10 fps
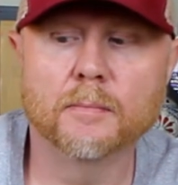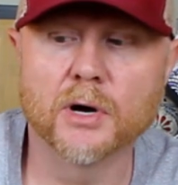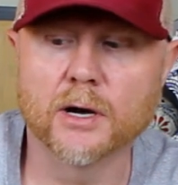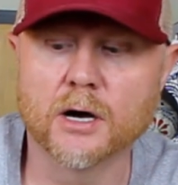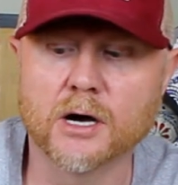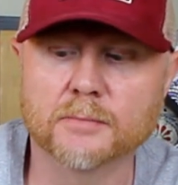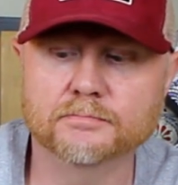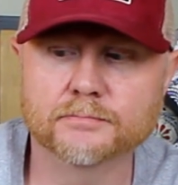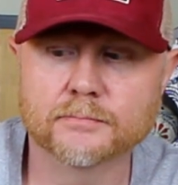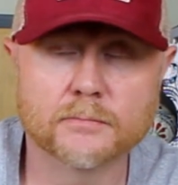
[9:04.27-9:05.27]
but
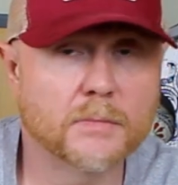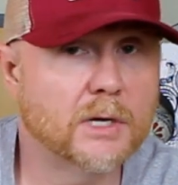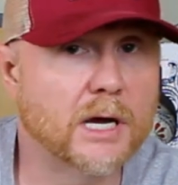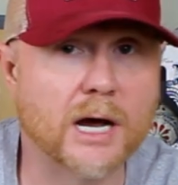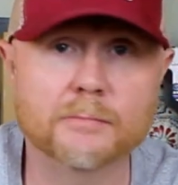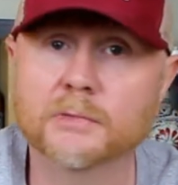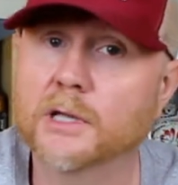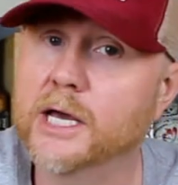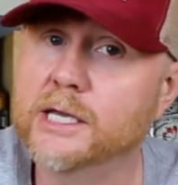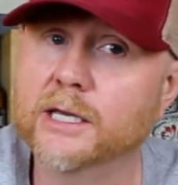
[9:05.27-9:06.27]
I'm
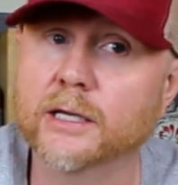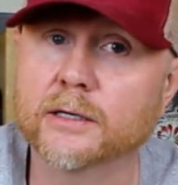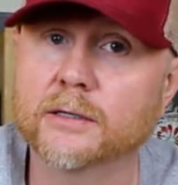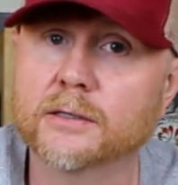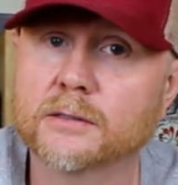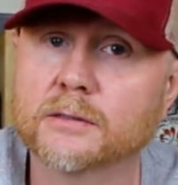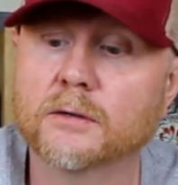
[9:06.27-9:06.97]
liking